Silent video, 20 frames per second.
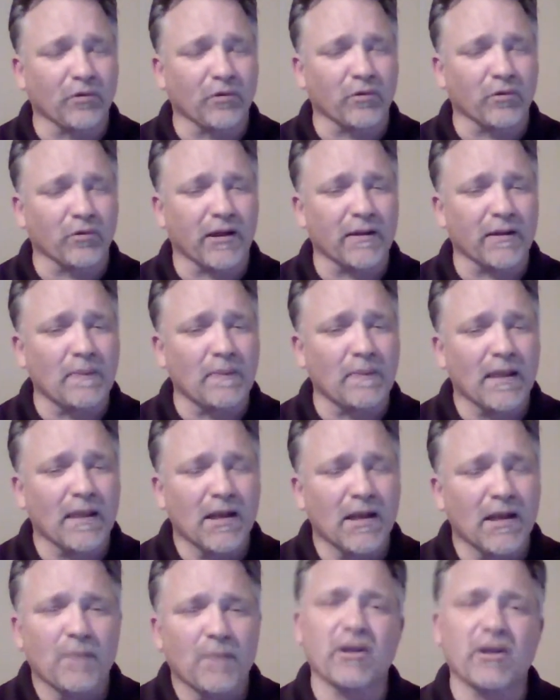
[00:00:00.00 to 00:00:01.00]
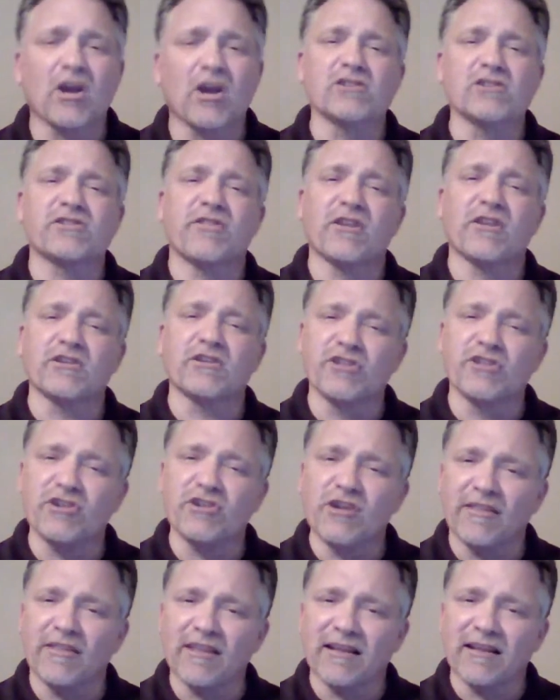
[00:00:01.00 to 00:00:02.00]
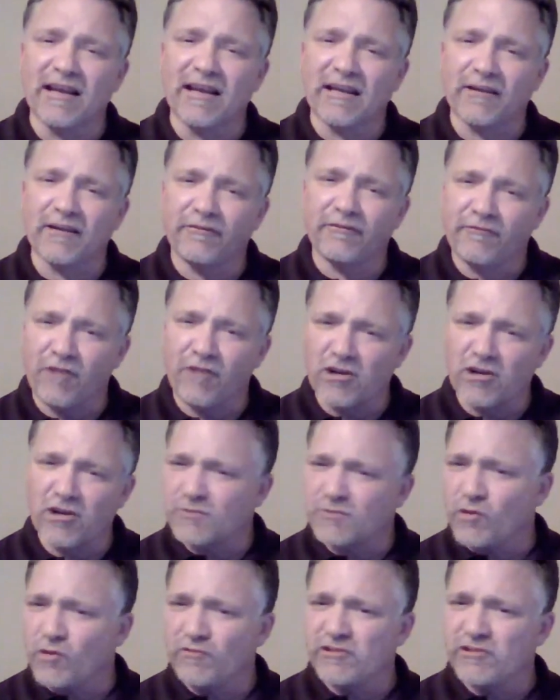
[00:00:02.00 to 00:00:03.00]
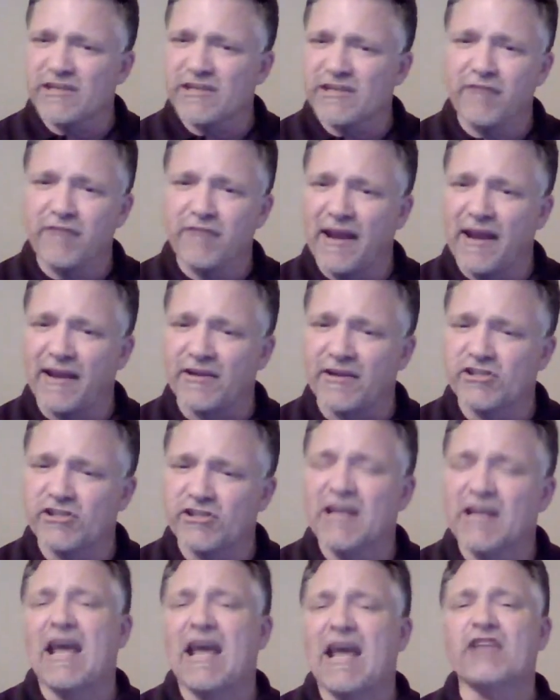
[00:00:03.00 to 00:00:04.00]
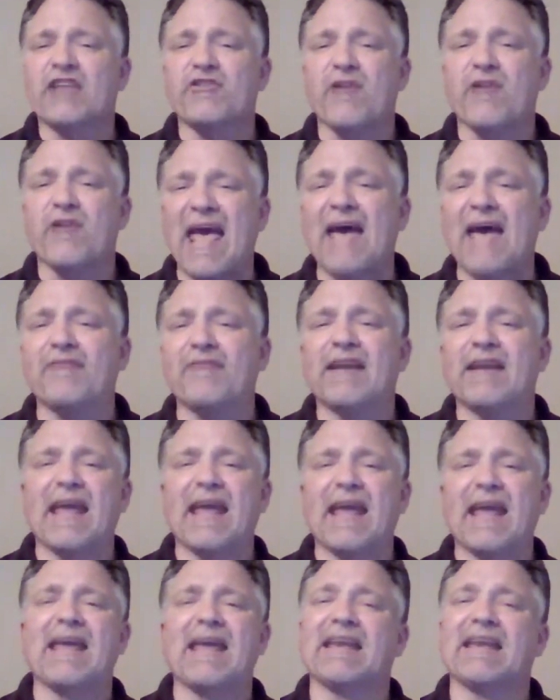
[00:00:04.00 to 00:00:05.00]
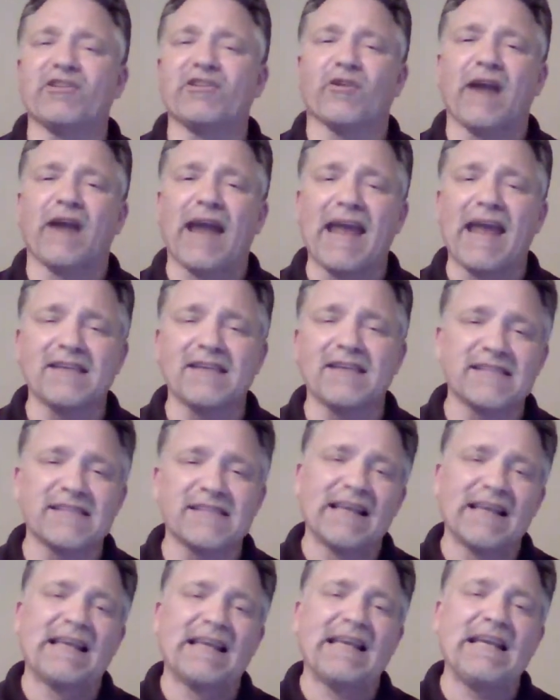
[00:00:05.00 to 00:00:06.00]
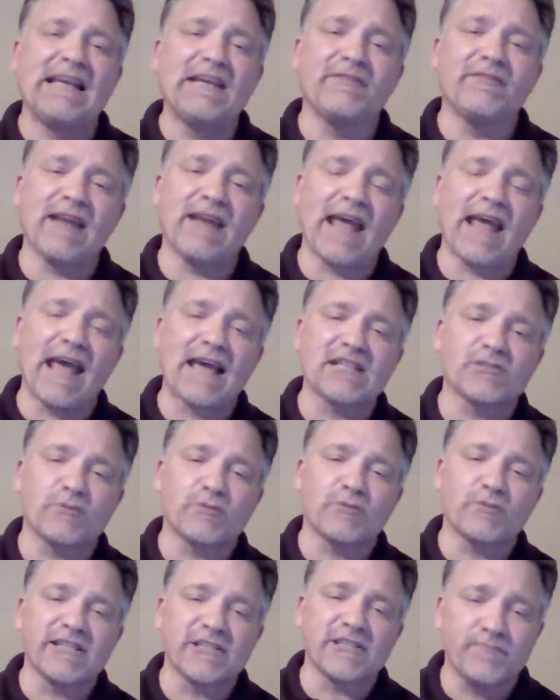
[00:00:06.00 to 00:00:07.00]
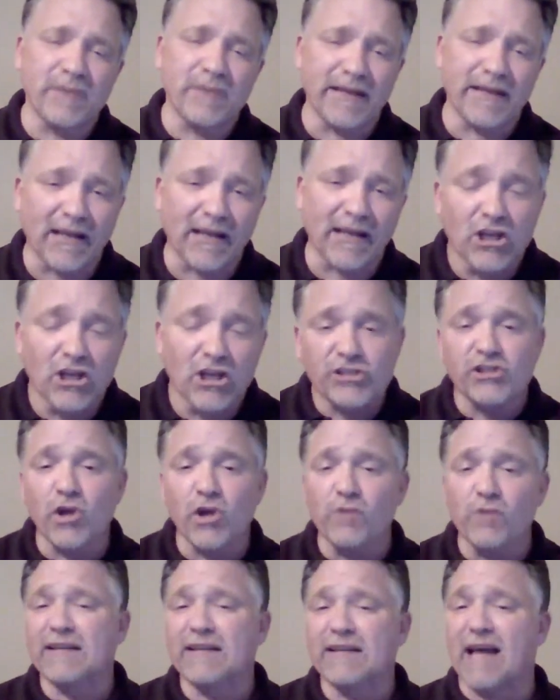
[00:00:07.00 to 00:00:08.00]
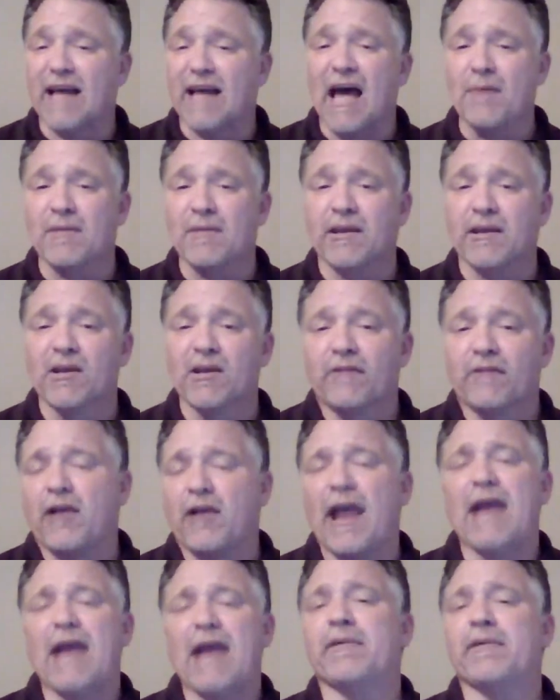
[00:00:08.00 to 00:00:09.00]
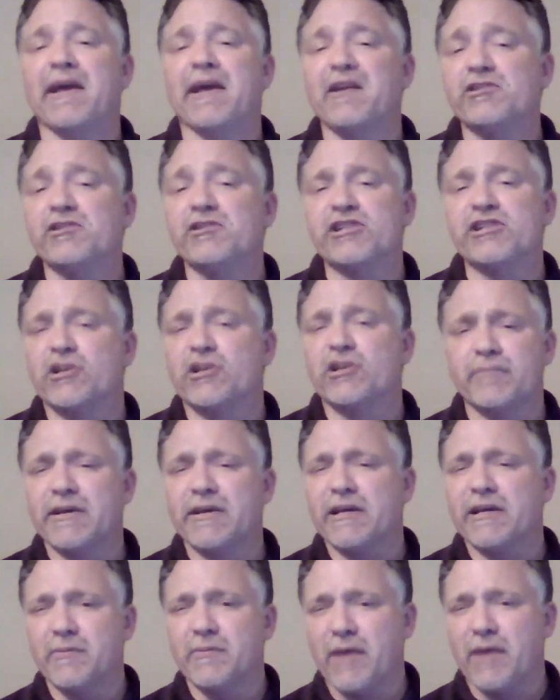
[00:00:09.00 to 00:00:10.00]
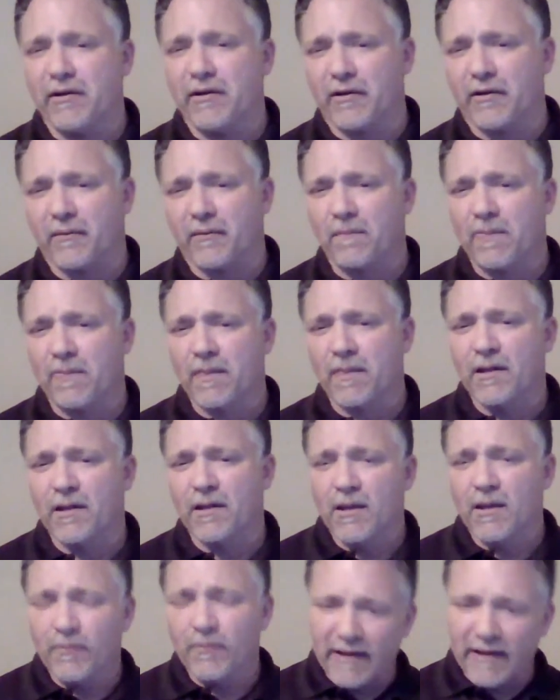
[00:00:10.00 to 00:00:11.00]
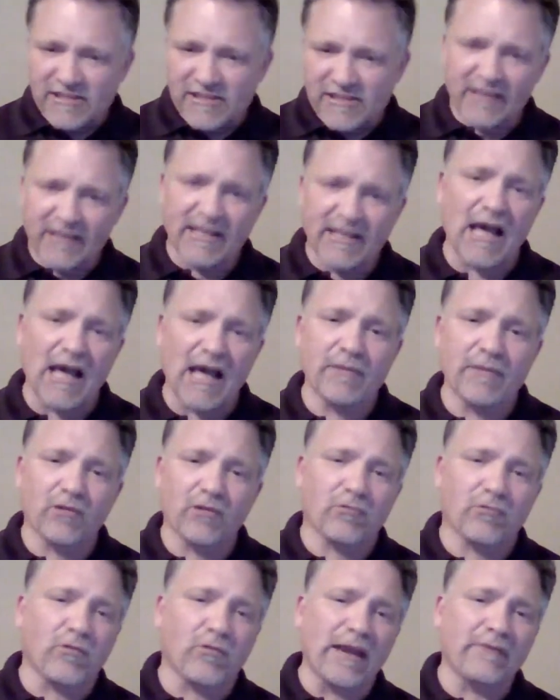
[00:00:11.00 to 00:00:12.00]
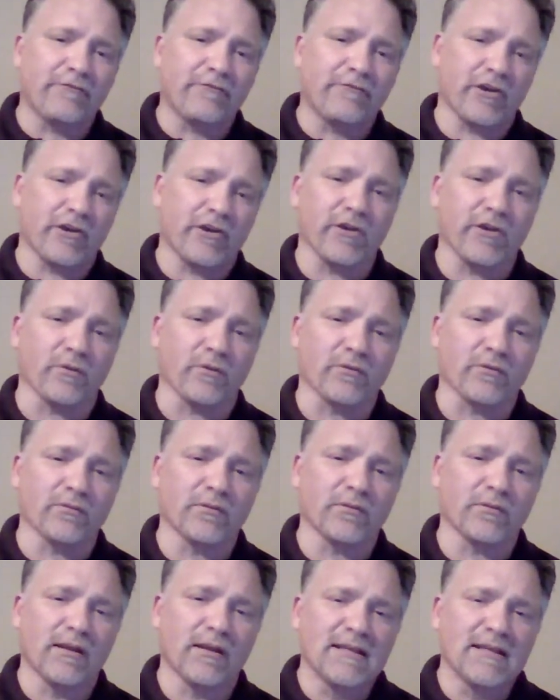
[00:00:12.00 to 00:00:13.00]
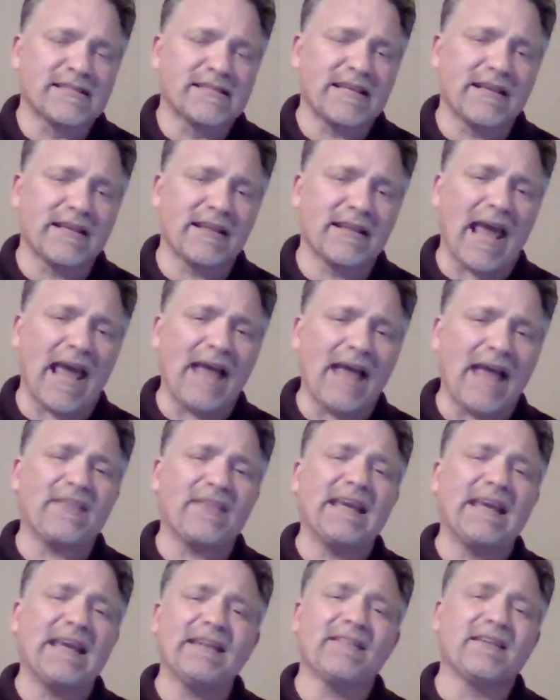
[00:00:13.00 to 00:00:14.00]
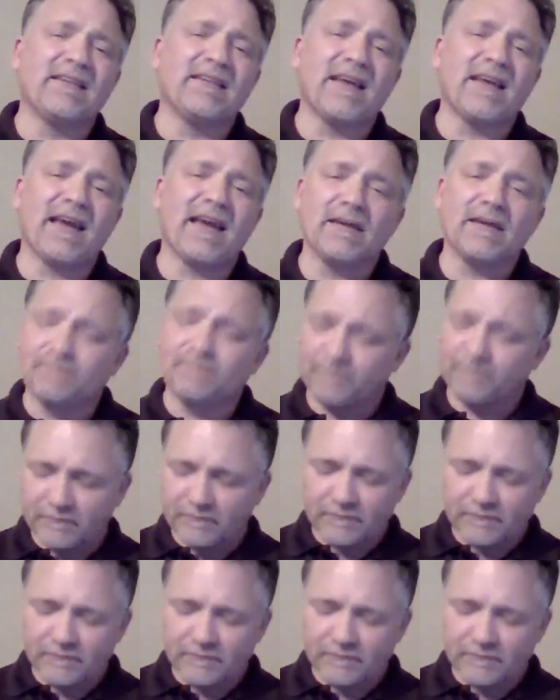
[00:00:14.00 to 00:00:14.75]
okay? Because there's nothing like a first mover's advantage, and you have it in your hands even as we speak. So the timing for Ambit Energy couldn't be any better, but is the timing right for you? See, at the end of the day,